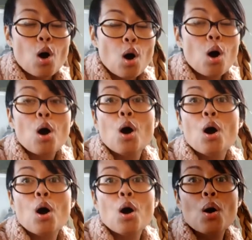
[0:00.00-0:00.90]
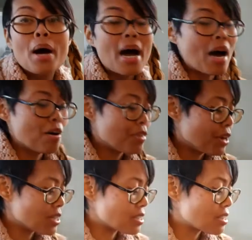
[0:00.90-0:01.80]
Oh, how
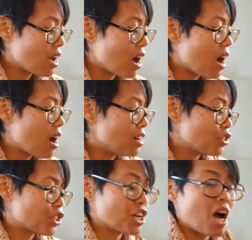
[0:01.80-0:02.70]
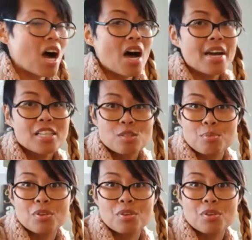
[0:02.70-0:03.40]
the sun shines